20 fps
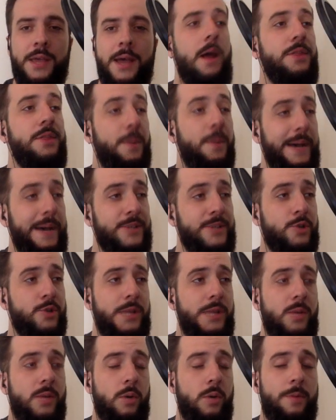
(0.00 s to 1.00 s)
The Master
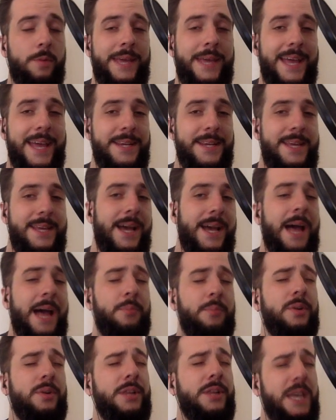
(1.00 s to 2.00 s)
League will be ending, I
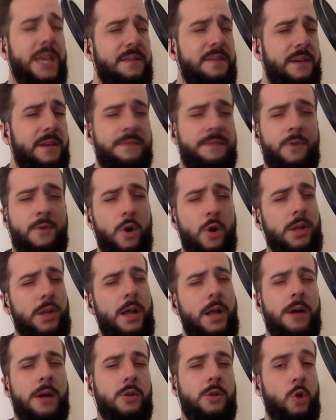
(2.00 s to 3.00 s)
believe, at 4
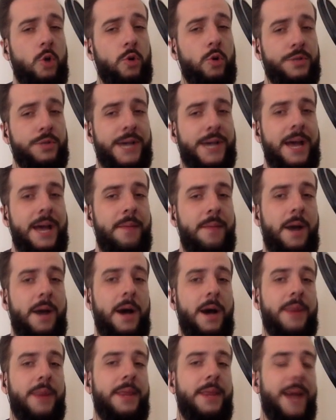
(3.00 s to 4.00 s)
o'clock local time
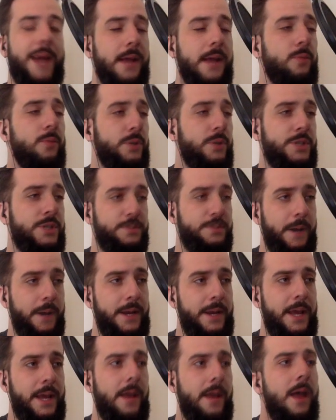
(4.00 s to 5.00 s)
on the 9th, which is
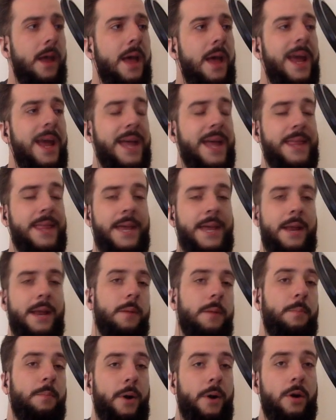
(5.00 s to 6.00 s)
Monday. And
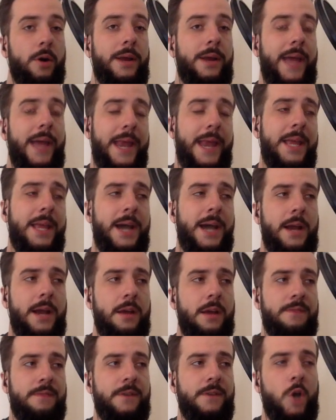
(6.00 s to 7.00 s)
then barring any kind
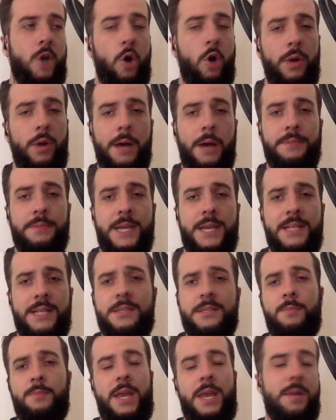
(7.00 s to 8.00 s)
of code
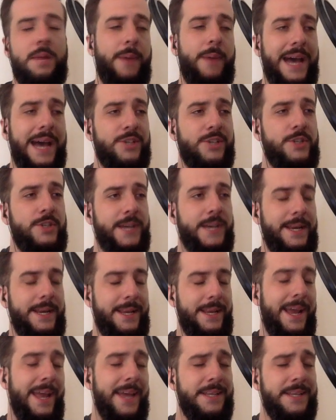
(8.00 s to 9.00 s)
updates, any patches that
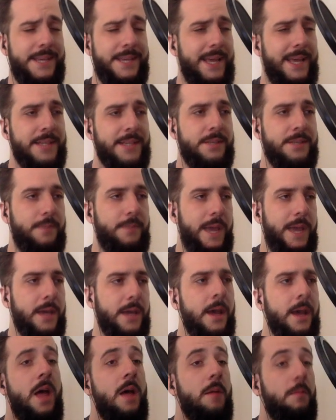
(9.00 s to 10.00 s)
Niantic has to
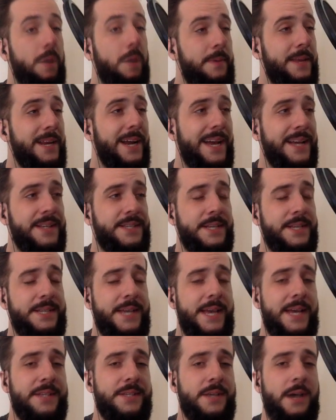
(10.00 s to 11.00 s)
make, maybe Niantic
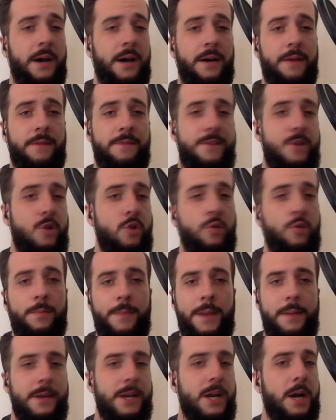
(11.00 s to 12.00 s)
takes
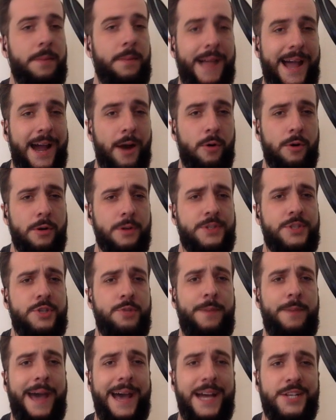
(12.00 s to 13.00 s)
maybe a couple hours
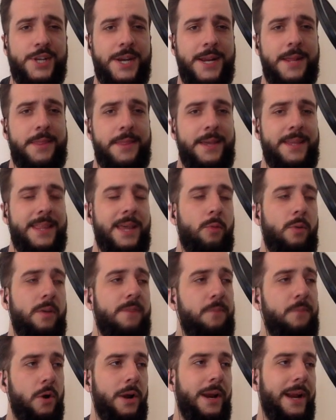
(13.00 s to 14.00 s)
to patch anything that
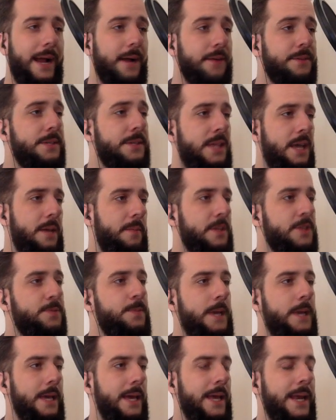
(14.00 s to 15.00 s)
we've pointed out to them as
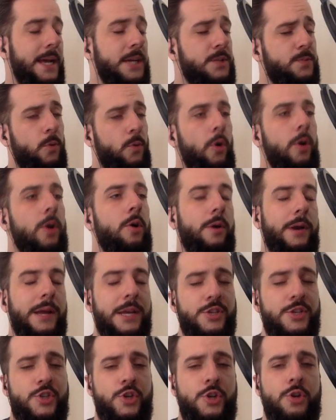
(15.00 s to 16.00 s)
being an exploit or an
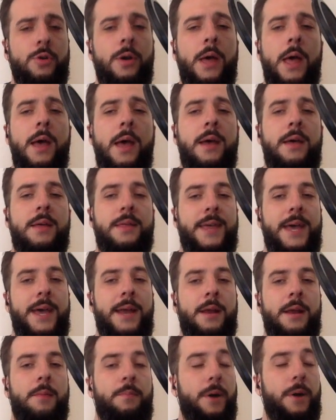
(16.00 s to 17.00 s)
issue.
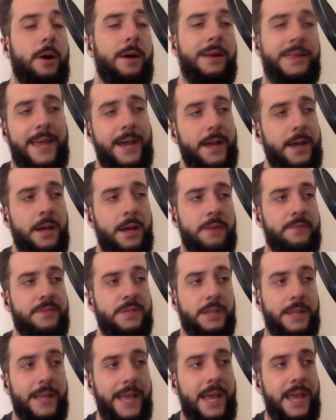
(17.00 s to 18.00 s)
Then barring that kind of
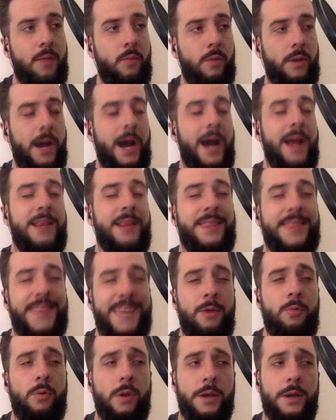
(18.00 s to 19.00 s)
delay, I
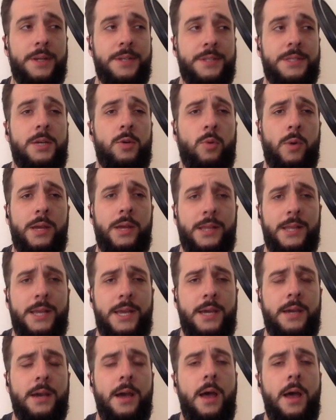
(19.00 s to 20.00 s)
think we're going to see Great
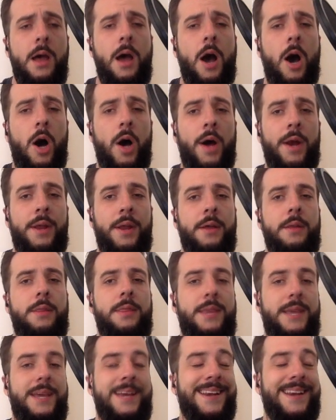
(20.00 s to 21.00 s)
League on
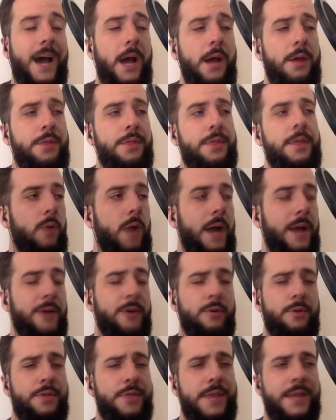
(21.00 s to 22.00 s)
the 9th. I
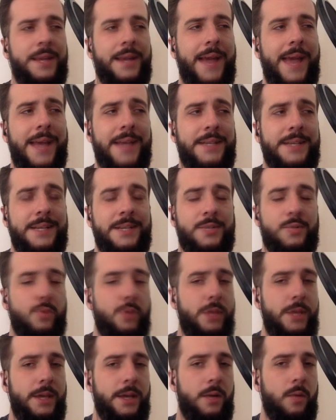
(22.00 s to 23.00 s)
don't think Niantic is
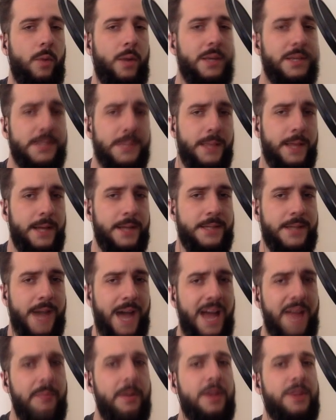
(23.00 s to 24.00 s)
really going to waste a lot of
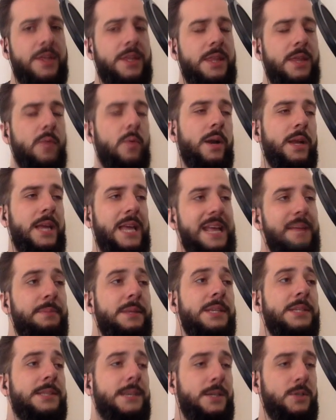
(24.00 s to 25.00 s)
time. I think they want to keep
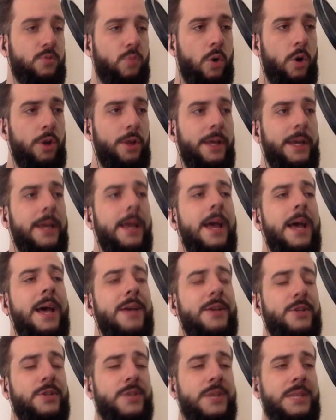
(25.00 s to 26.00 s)
these things rolling,
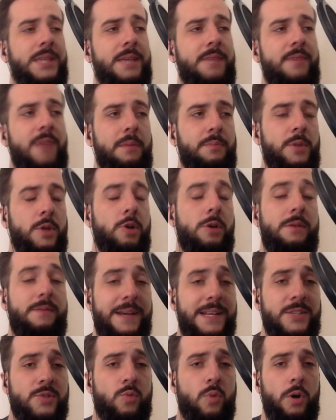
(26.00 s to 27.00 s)
just like they've kept their
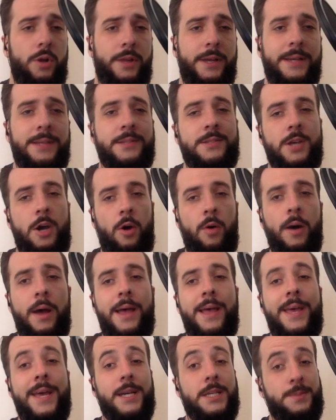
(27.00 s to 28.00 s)
events rolling. So
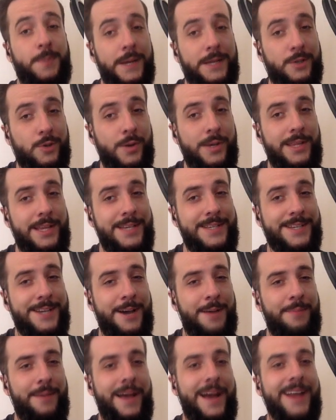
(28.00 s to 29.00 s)
expect Great League to
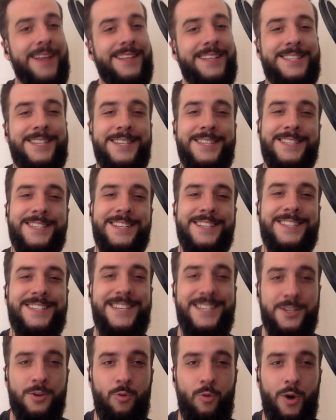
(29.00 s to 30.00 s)
come back. This is
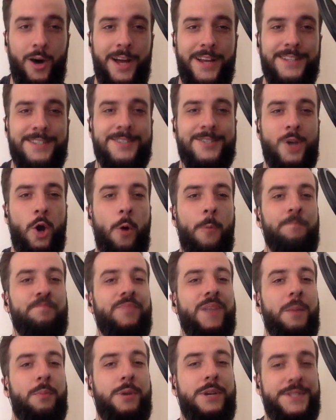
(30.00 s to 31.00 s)
Season 1, so
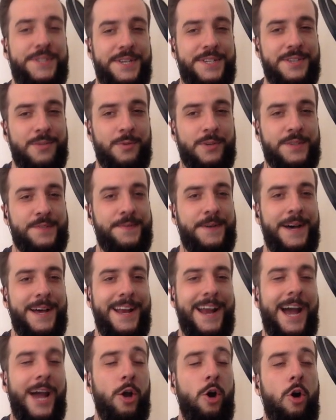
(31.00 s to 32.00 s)
Preseason was
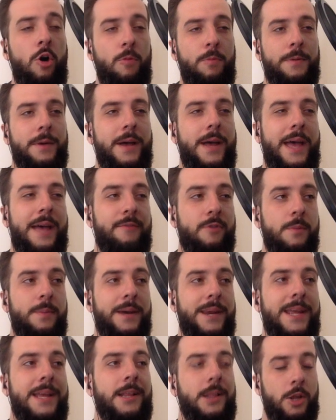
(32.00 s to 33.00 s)
fun. I hope
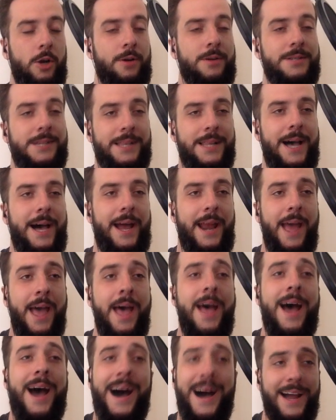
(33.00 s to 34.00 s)
everybody learned a lot.
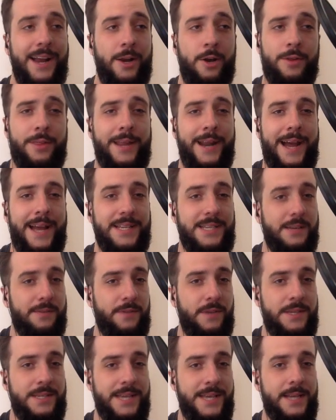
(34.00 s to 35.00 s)
I know that I
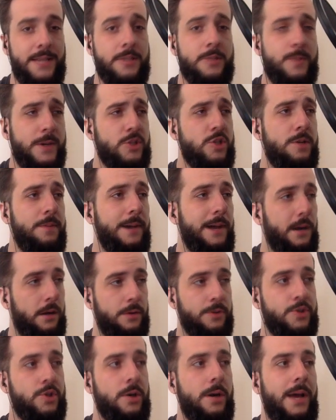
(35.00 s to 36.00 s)
definitely did, especially about
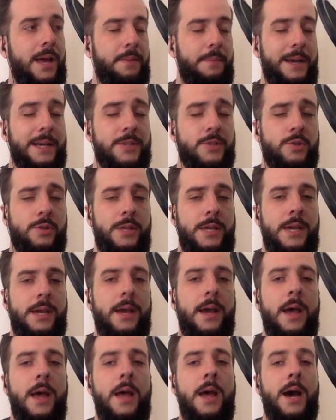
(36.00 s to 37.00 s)
Ultra and Master
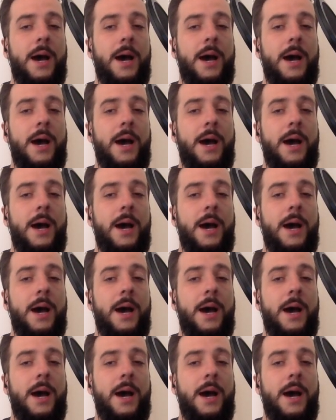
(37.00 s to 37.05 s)
League.